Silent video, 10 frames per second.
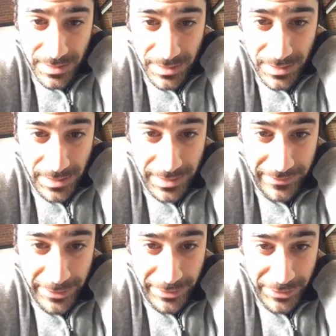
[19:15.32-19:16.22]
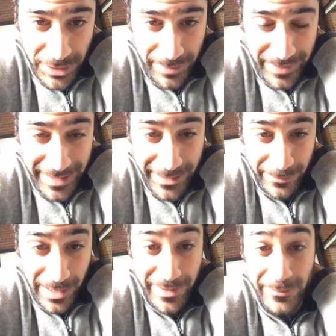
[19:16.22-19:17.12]
Very good job. Thank you,
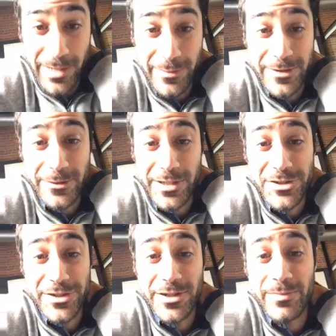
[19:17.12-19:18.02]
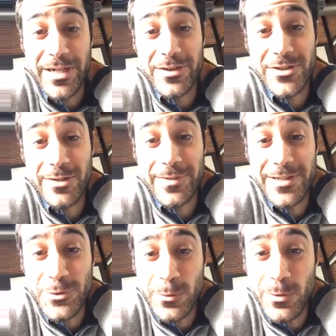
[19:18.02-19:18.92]
Remy. Remy, you're crushing it on Periscope. I
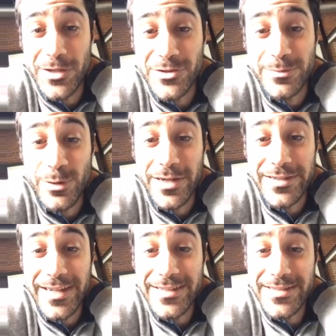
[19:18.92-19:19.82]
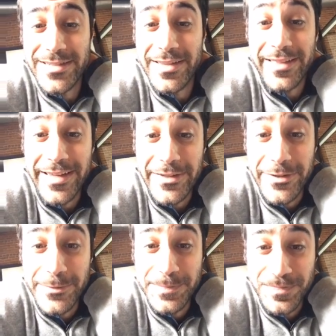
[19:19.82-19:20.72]
enjoy watching your broadcasts. Thank
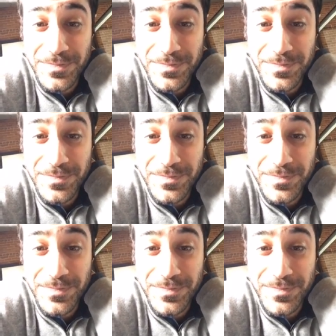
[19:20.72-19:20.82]
you.